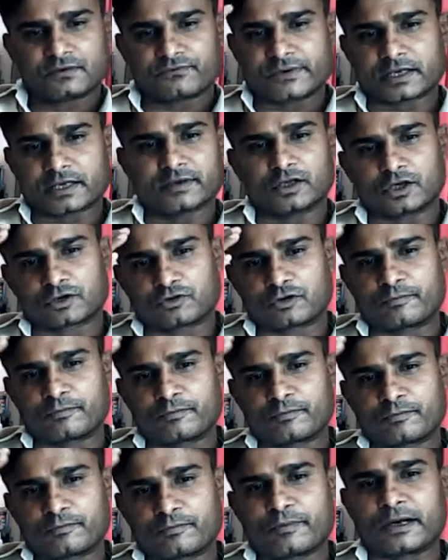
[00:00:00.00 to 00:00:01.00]
farewell or
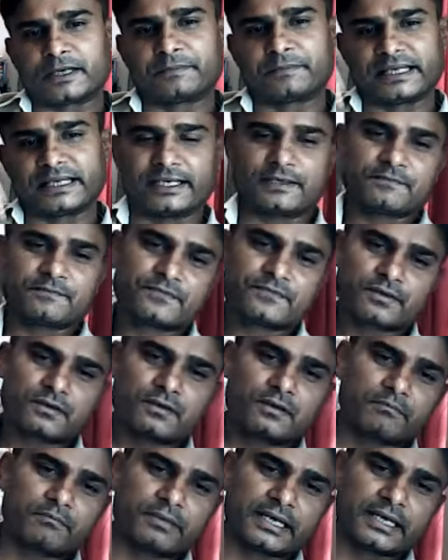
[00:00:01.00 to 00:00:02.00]
goodbye play
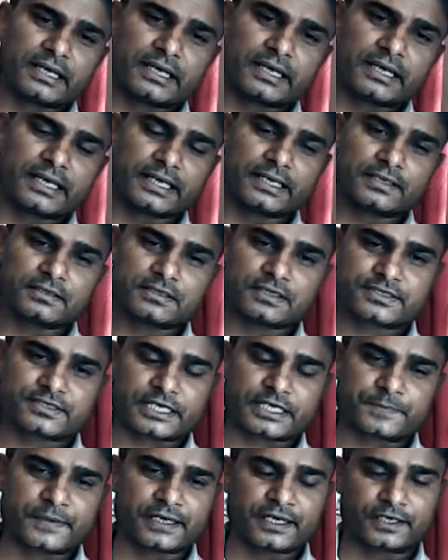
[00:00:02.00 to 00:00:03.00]
by
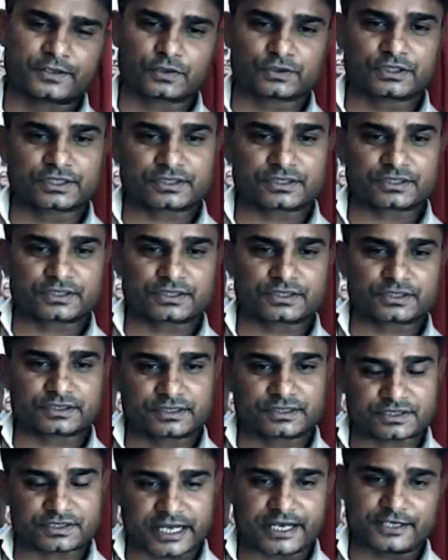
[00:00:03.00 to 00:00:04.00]
Shakespeare to the
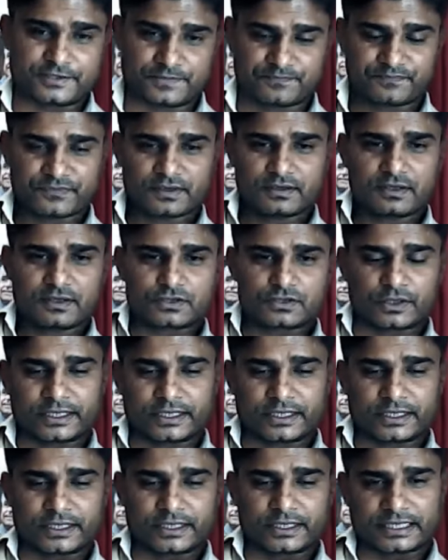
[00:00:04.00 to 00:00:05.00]
stage.
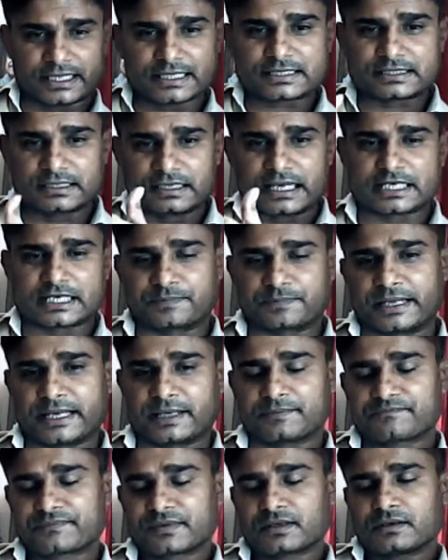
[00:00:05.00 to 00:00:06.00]
So it is the last
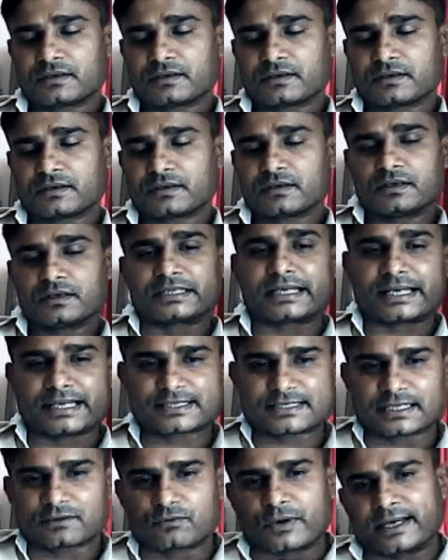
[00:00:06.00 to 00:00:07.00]
play. The
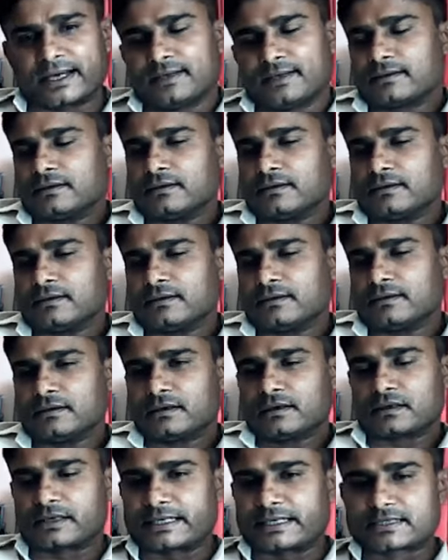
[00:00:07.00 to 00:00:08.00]
reason why
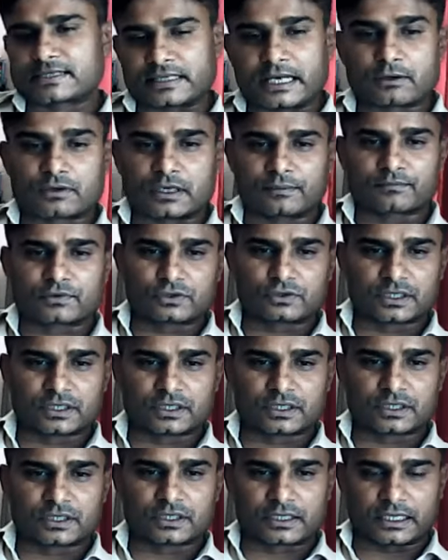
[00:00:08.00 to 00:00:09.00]
critics have come
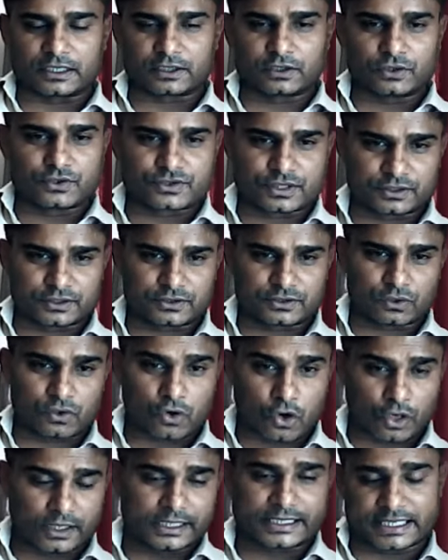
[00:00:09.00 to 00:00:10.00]
to the conclusion
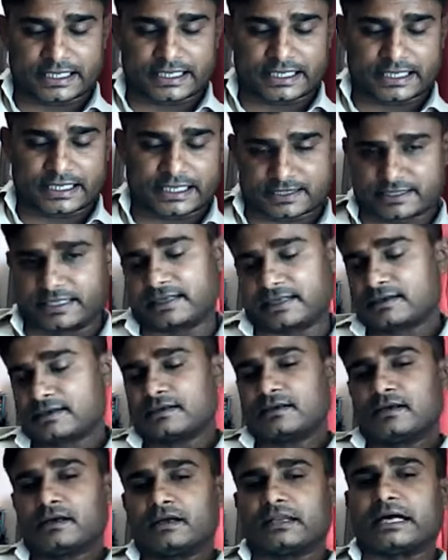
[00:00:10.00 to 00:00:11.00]
to call it as a
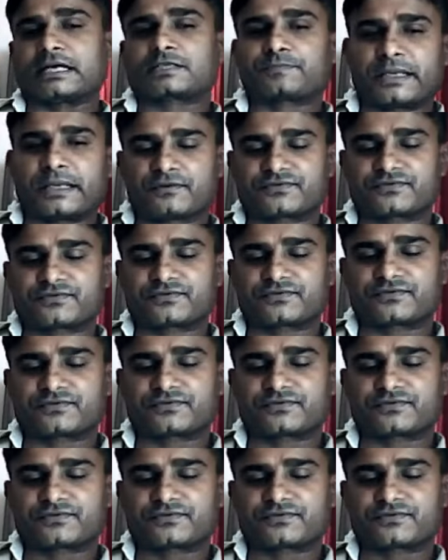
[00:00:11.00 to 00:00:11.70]
last play of